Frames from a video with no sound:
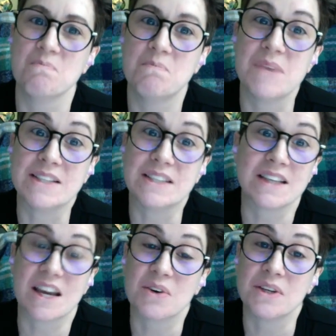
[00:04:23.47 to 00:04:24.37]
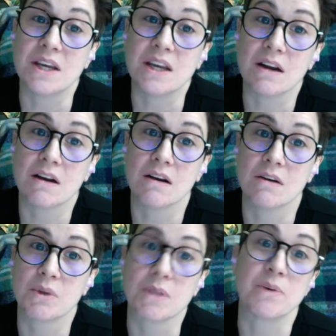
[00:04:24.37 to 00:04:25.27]
Basically, I couldn't hear
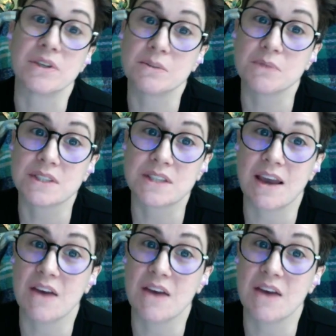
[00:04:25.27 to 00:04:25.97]
what the person was saying.